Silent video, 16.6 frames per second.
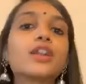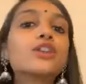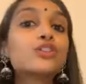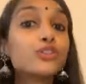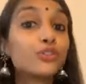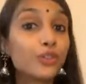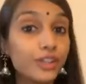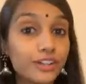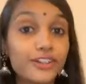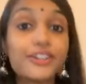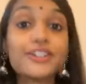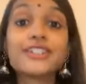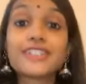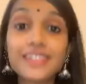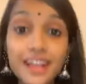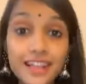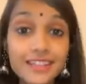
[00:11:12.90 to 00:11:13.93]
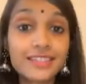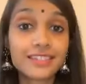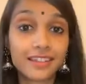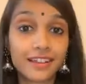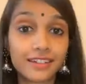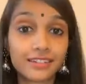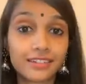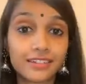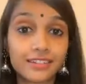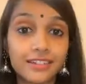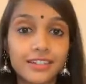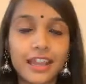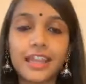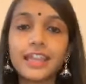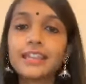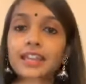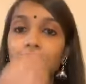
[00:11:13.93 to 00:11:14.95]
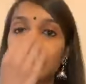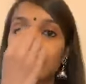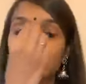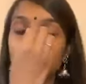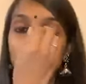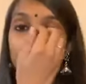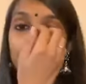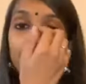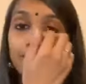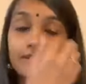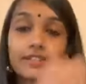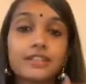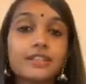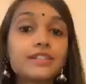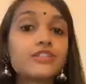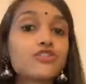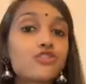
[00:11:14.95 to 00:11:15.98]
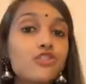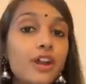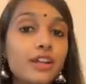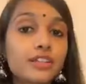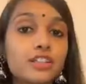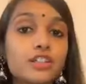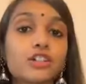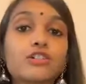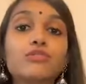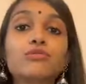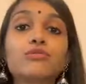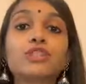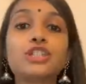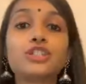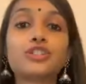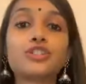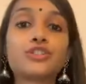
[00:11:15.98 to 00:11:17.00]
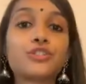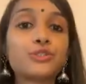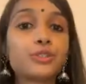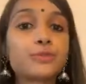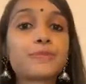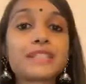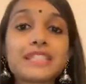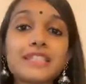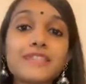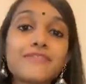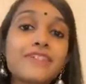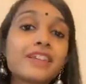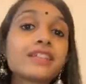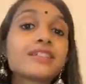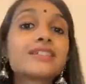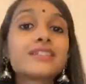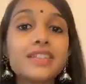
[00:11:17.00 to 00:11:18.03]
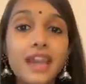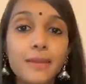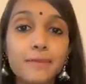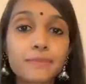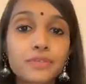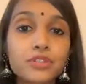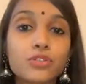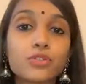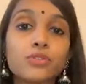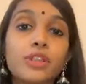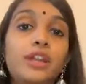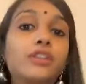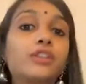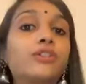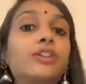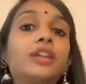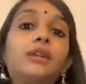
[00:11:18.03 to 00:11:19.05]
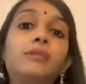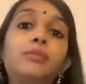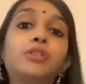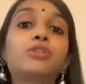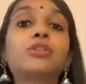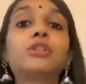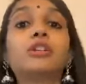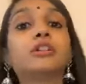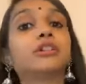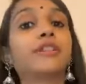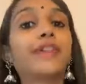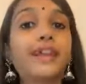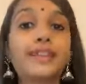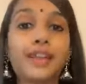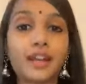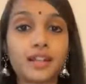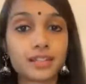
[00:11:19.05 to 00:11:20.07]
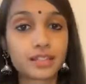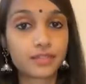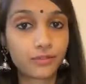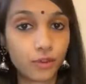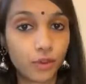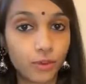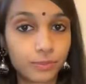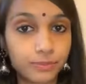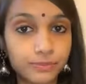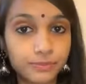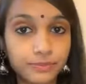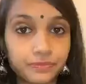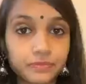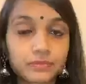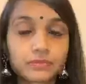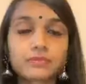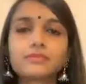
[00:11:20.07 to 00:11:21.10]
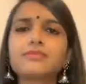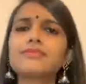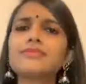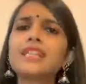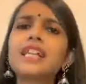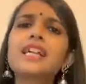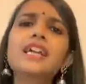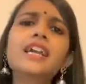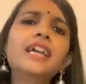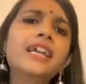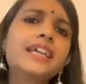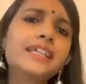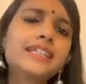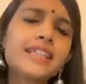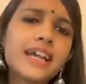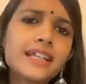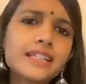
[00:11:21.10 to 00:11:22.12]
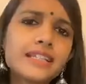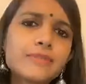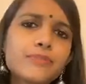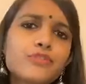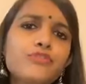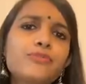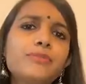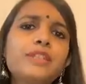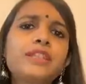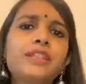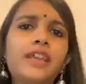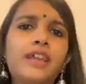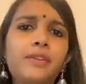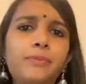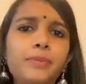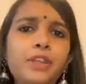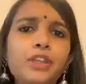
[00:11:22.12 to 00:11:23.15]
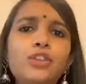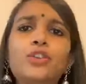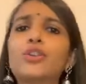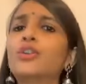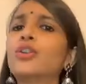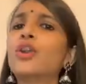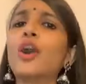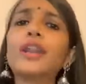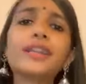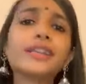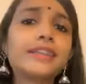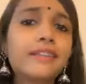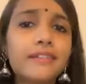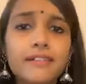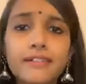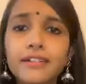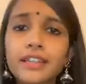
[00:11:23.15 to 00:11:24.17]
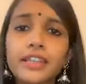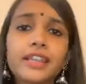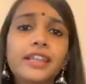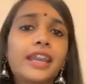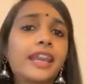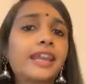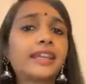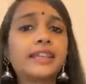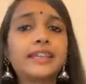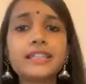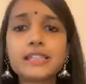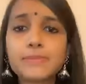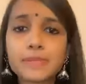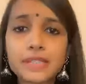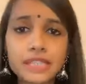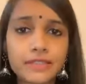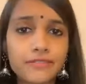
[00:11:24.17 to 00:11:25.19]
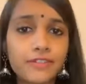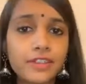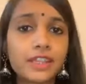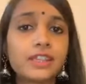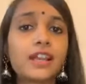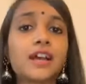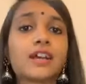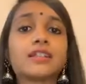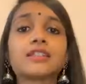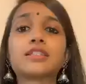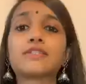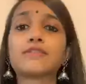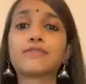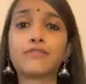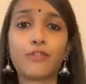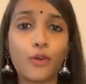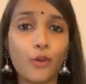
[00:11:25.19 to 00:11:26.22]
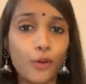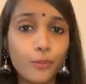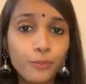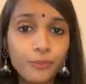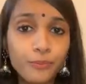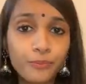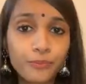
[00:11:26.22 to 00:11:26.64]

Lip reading: To learn salsa, right? So there is an instructor who teaches you specific steps so that you're able to learn that dance form. In dance movement therapy, you're not learning any specific dance form.